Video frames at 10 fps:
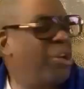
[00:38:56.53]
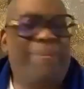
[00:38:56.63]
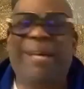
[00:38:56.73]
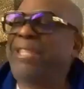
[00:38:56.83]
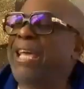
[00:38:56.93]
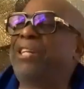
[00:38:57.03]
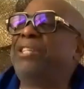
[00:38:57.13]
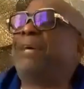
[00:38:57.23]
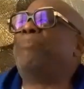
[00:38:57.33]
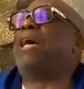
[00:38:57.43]
About that
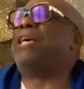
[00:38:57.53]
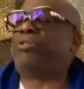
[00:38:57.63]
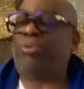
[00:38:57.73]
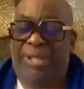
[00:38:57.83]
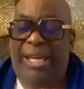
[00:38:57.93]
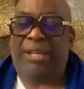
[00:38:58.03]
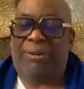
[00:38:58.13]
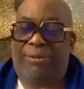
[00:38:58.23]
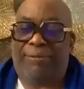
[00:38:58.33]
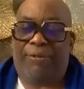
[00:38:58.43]
because as soon as I
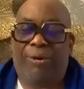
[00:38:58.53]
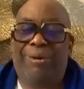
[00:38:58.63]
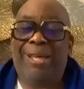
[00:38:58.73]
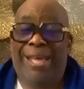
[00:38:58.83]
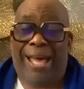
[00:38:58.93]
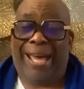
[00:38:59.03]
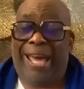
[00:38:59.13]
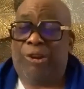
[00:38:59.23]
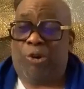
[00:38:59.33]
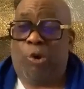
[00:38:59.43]
get off the phone, I
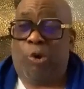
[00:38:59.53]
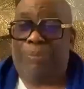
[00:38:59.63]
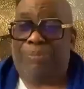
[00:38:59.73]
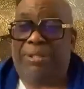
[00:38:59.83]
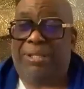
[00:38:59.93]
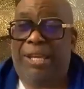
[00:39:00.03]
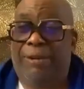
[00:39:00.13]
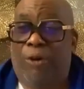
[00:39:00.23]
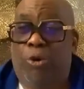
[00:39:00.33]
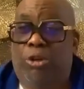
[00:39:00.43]
got to call up the state
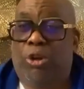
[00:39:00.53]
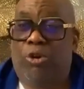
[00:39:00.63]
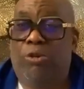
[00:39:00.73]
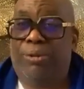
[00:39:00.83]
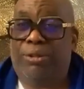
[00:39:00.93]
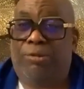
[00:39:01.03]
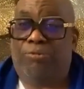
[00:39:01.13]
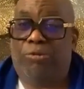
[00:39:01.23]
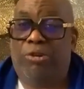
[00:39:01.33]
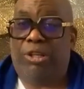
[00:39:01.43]
of Oklahoma
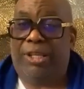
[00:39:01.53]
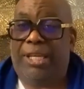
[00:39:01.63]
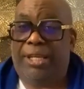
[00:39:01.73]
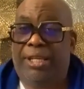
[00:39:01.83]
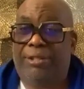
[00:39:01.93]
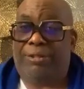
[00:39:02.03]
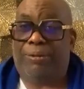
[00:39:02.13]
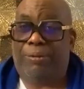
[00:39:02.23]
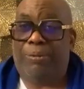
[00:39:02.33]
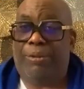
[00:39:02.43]
to really get
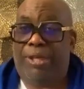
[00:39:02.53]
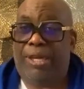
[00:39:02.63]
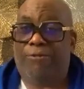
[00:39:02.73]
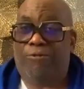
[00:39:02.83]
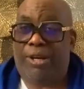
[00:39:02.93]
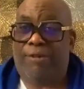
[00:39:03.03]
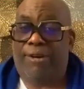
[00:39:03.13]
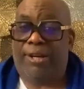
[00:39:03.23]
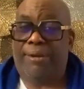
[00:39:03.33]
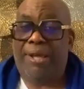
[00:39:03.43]
into their
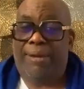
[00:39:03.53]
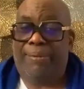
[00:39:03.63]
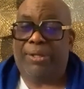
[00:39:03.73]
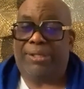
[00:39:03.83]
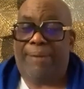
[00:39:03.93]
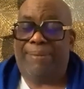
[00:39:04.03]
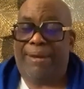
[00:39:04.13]
rear end because